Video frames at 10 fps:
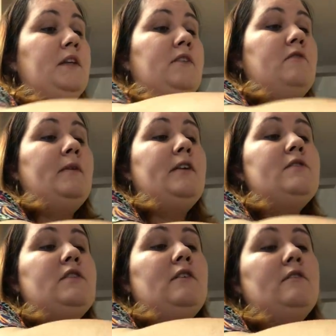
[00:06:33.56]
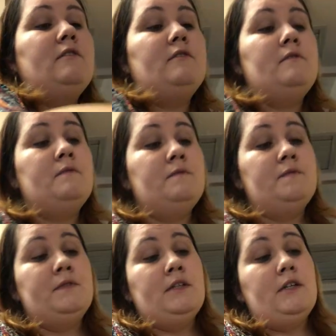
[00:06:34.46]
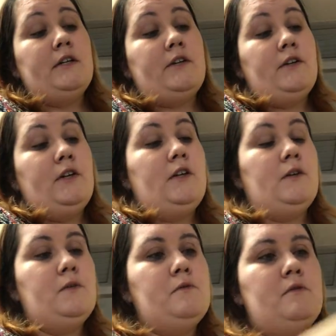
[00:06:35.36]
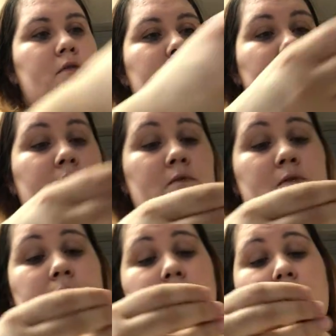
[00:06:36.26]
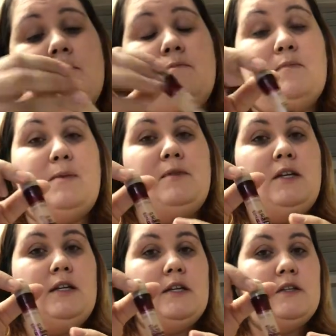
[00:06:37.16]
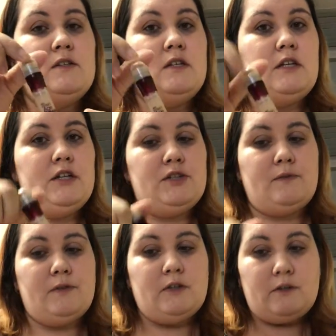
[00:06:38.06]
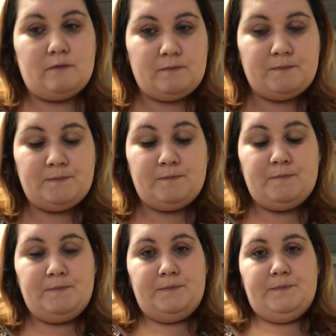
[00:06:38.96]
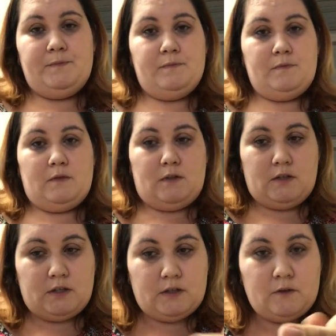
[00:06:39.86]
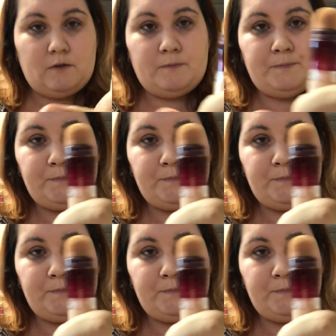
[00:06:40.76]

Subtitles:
And for my concealer, I use Maybelline Instant Age Define. And